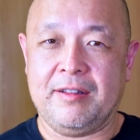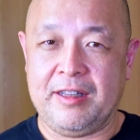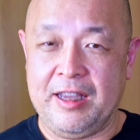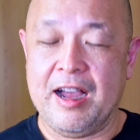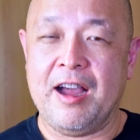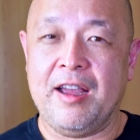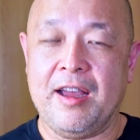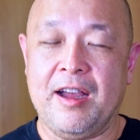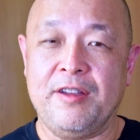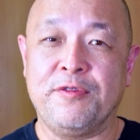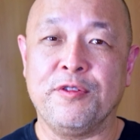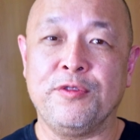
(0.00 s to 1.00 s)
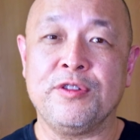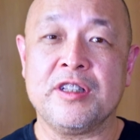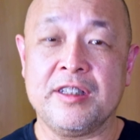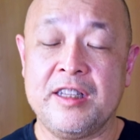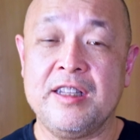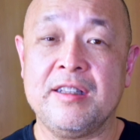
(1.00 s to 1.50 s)
the iPhone
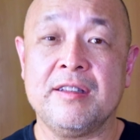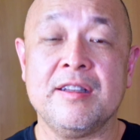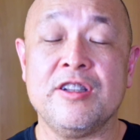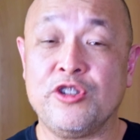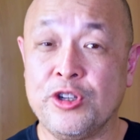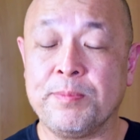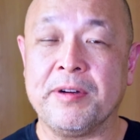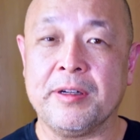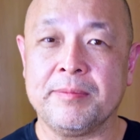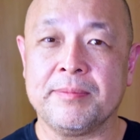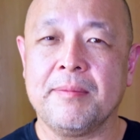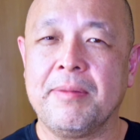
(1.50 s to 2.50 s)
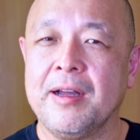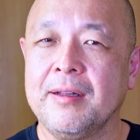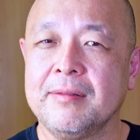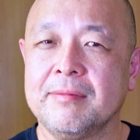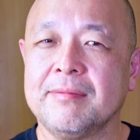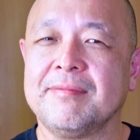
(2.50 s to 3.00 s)
13 is cheaper,
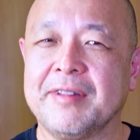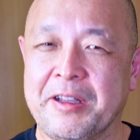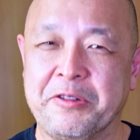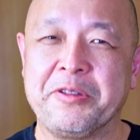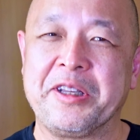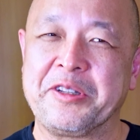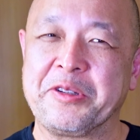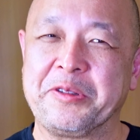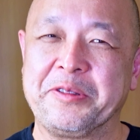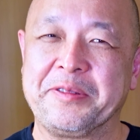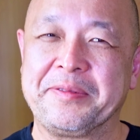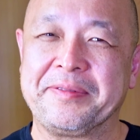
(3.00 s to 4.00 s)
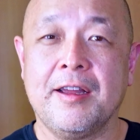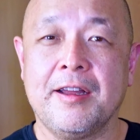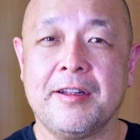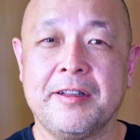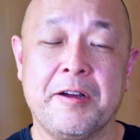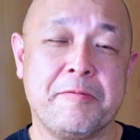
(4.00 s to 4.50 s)
but I don't think so.
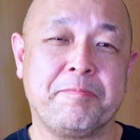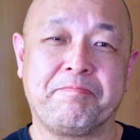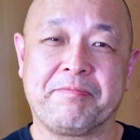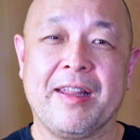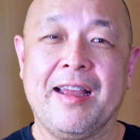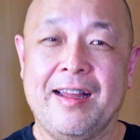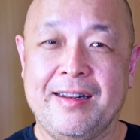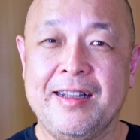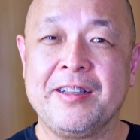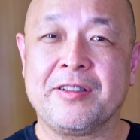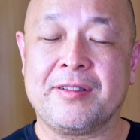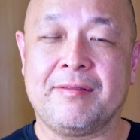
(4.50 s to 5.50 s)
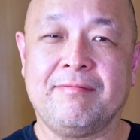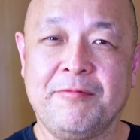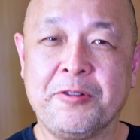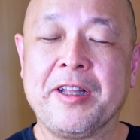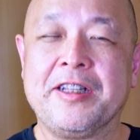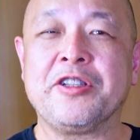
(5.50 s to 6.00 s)
Now, let's
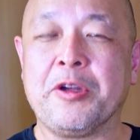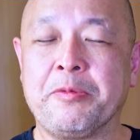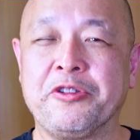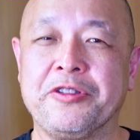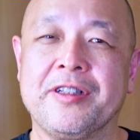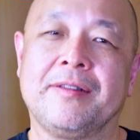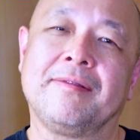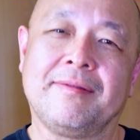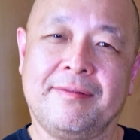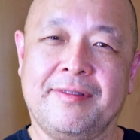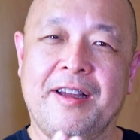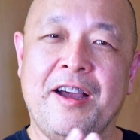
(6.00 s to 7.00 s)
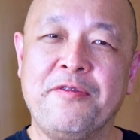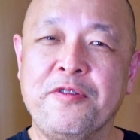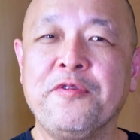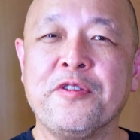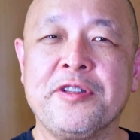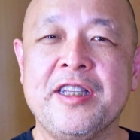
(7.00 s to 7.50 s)
look at these options.
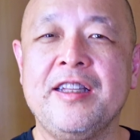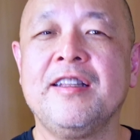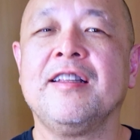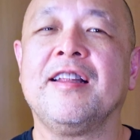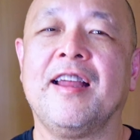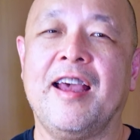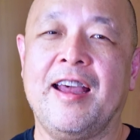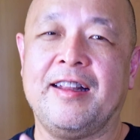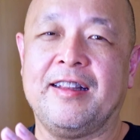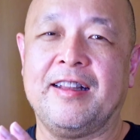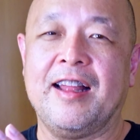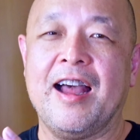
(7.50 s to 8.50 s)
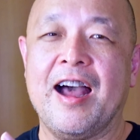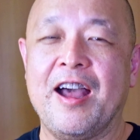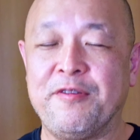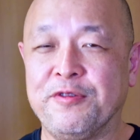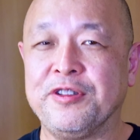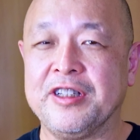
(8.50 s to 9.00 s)
iPhone 14 and
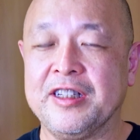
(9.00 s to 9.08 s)
iPhone